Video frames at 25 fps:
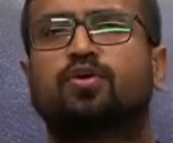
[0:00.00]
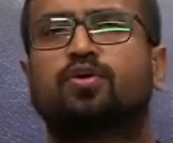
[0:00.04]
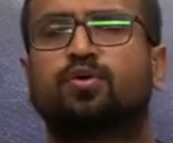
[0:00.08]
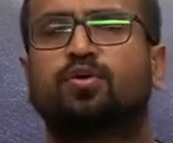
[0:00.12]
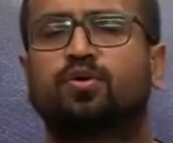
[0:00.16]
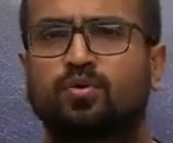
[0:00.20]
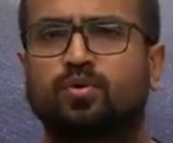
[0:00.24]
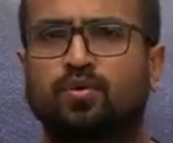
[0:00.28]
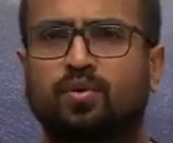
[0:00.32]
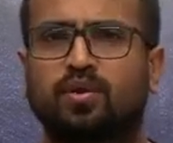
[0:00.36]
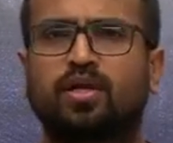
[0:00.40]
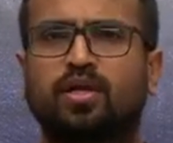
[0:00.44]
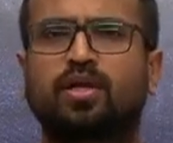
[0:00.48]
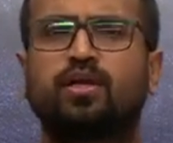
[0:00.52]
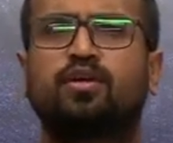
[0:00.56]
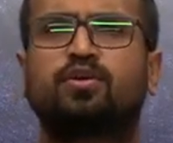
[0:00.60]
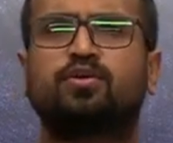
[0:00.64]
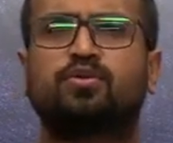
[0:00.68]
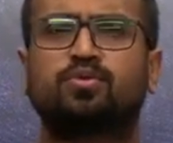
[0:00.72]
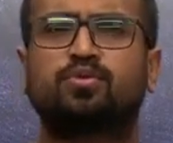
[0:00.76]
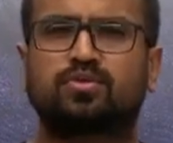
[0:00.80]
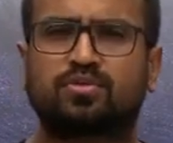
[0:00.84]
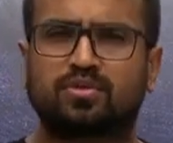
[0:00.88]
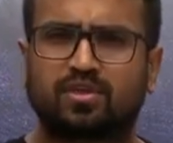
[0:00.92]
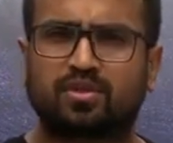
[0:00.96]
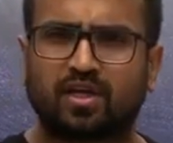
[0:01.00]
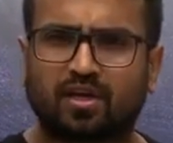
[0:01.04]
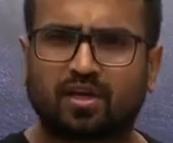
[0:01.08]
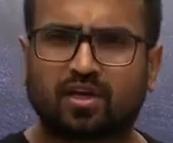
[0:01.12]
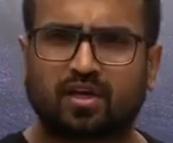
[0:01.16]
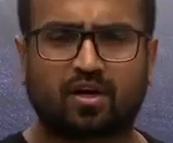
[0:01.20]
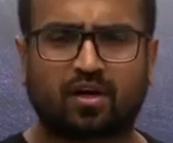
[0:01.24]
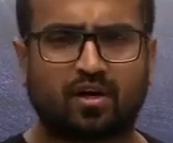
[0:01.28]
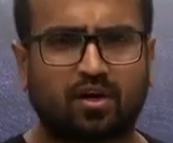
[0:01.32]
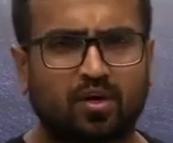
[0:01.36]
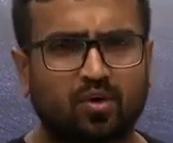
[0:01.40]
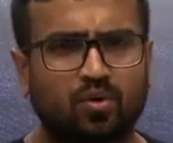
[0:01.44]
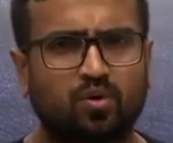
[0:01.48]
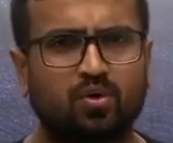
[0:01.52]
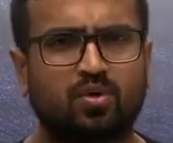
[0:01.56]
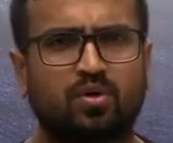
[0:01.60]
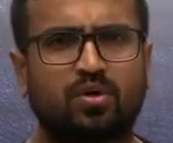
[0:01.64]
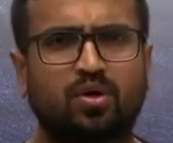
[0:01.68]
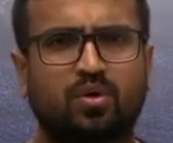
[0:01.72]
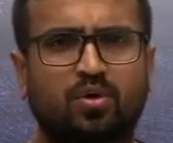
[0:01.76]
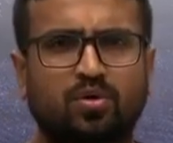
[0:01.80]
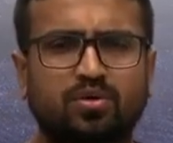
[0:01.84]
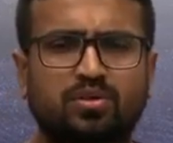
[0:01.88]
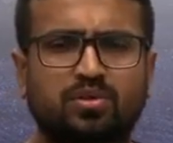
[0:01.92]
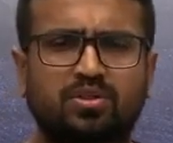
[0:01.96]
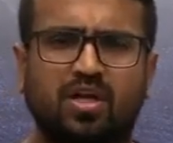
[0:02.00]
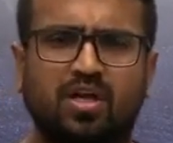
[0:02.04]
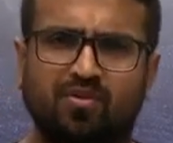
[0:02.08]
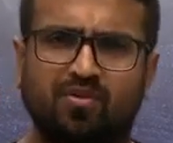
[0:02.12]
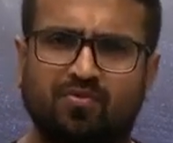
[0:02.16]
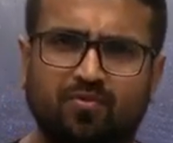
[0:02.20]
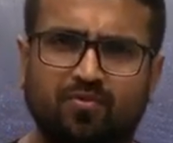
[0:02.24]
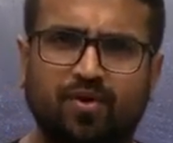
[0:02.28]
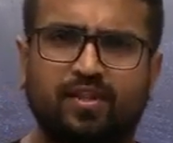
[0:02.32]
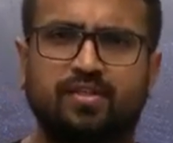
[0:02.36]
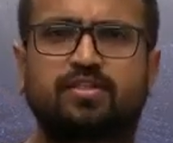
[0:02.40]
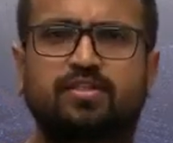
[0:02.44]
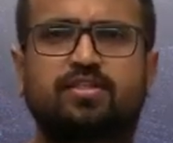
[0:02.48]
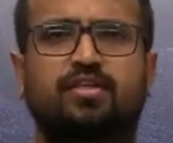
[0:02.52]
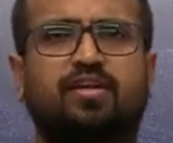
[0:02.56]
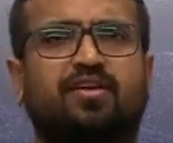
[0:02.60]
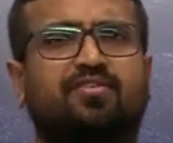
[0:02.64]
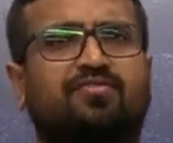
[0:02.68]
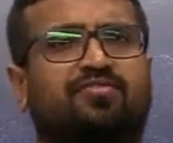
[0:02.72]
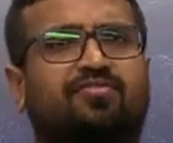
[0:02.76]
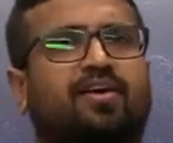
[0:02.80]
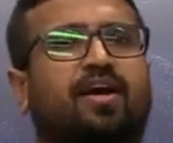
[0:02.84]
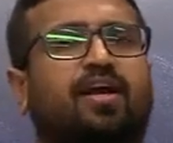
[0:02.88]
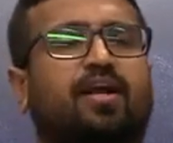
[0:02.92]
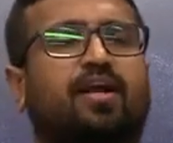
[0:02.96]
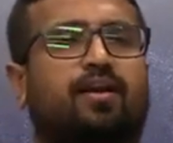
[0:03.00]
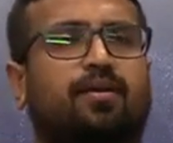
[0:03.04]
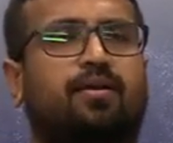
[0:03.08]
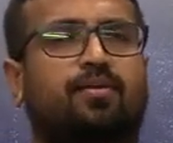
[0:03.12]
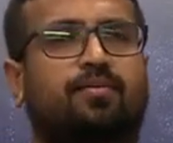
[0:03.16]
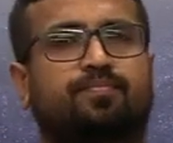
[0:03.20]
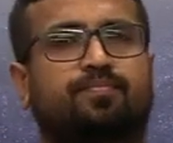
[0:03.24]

you need to seclude yourself once in a while.